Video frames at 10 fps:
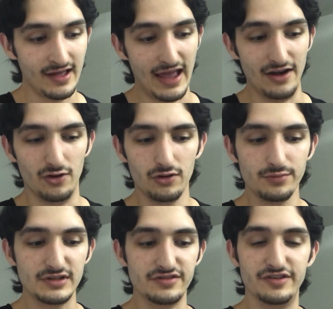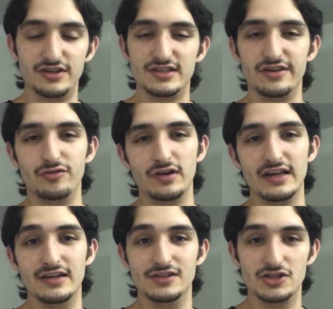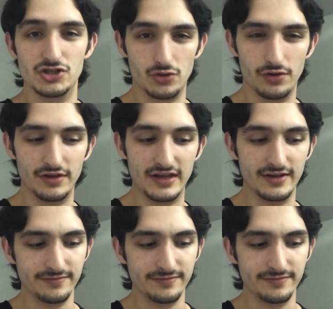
and a whole bunch of other stuff we'll get into shortly.